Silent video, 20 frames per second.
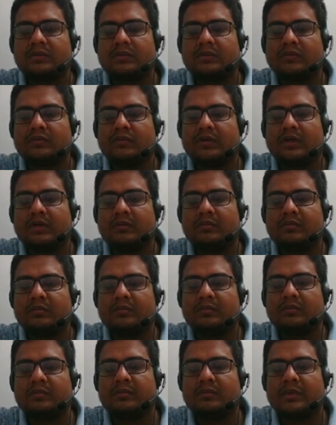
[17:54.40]
1
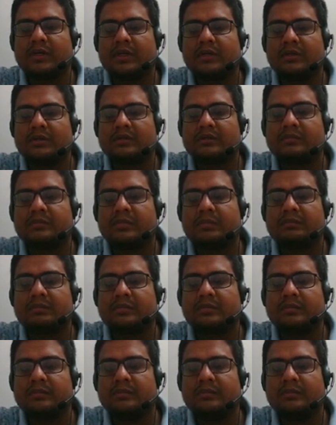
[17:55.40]
minus
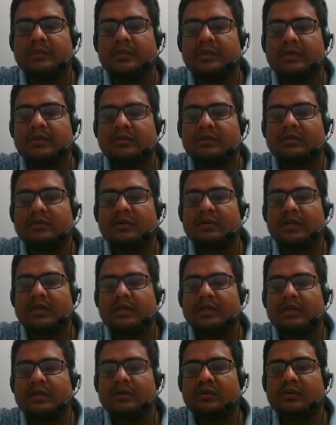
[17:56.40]
P square
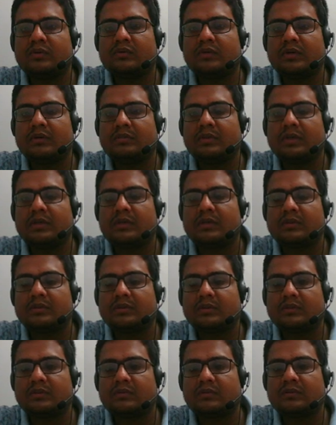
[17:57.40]
into 1 minus
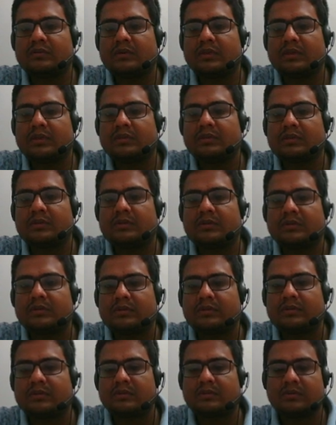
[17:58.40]
Q square.
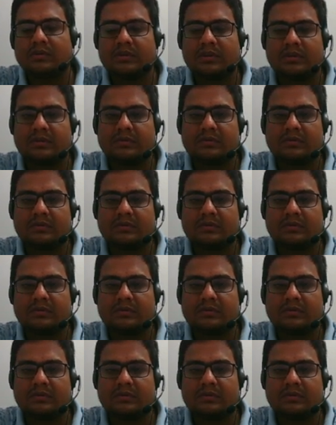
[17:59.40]
Sorry.